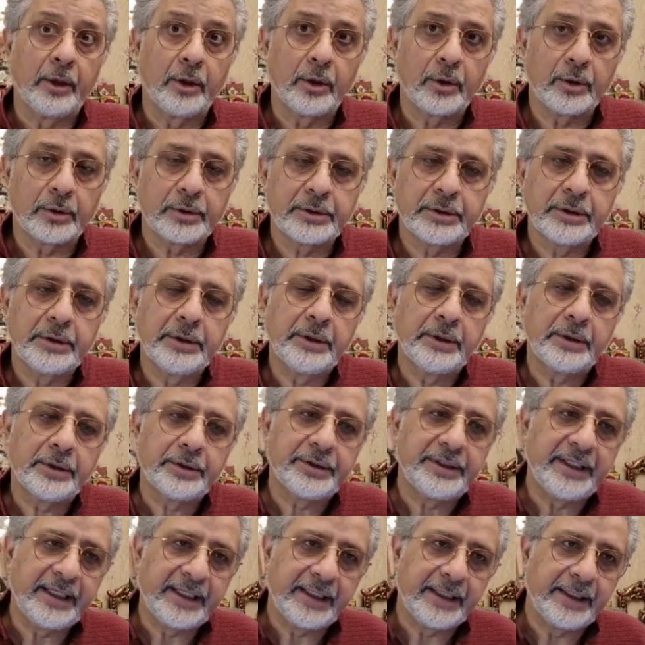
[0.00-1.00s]
a lot,
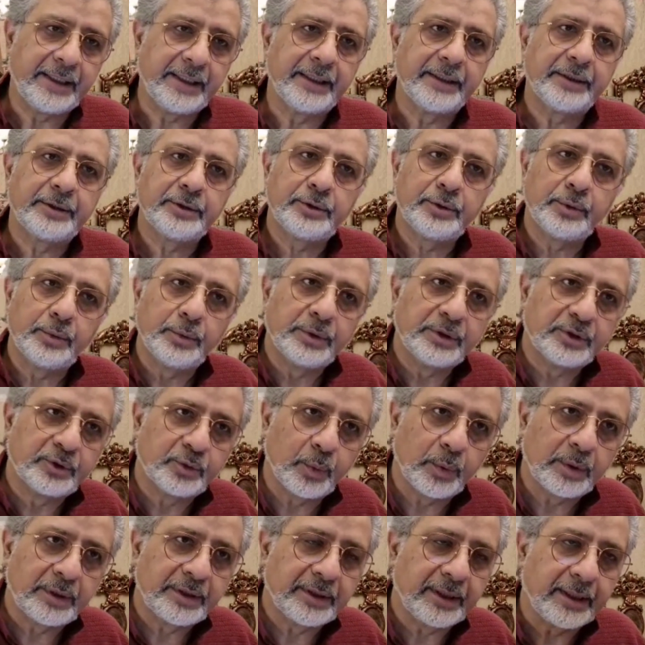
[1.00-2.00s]
taking it
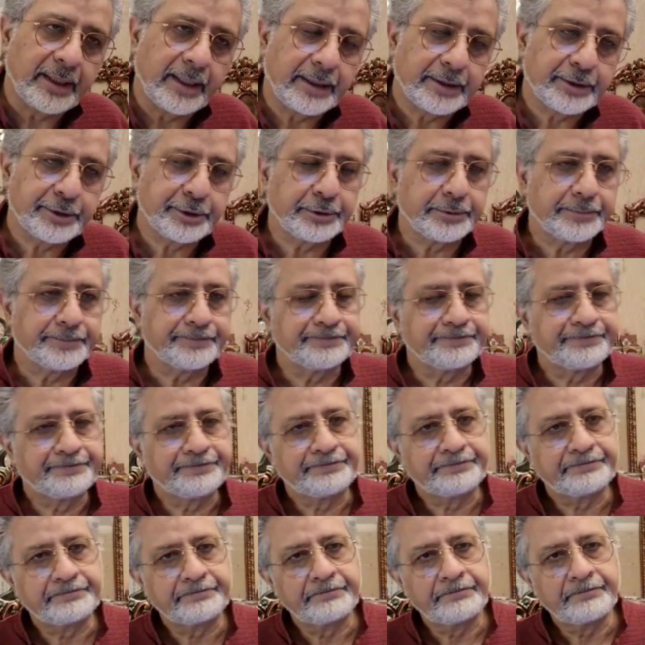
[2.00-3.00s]
towards one direction.
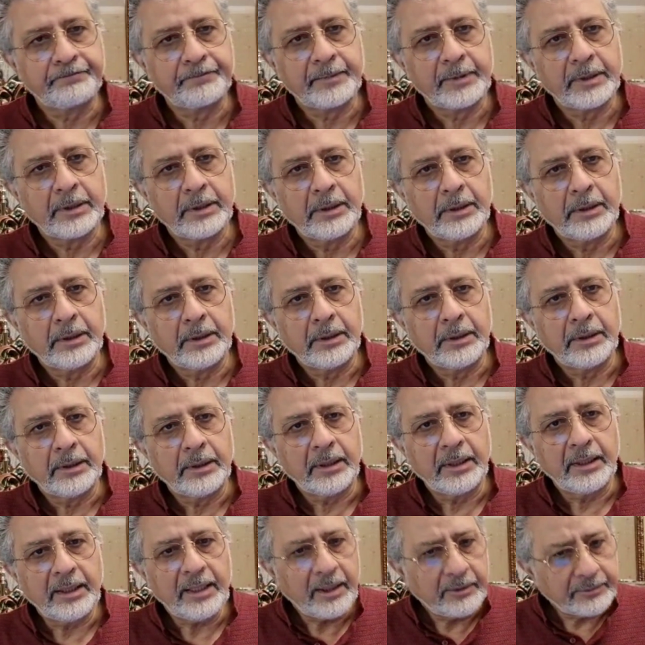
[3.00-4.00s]

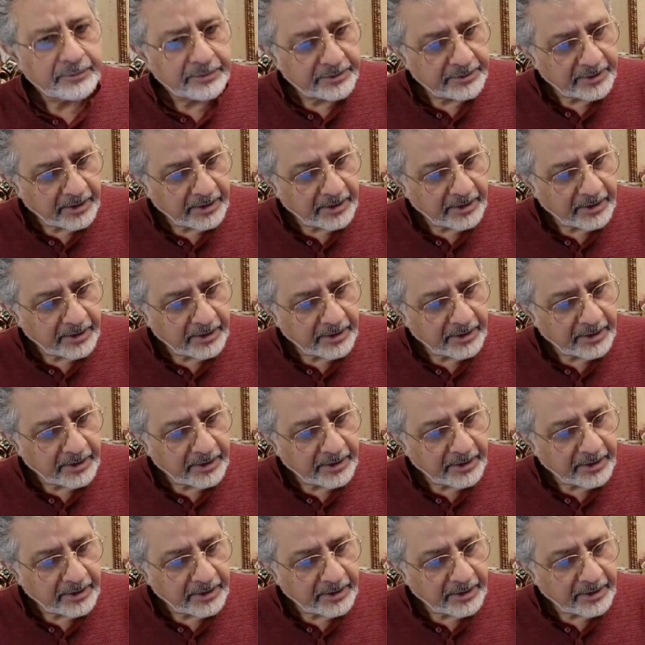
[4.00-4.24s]
And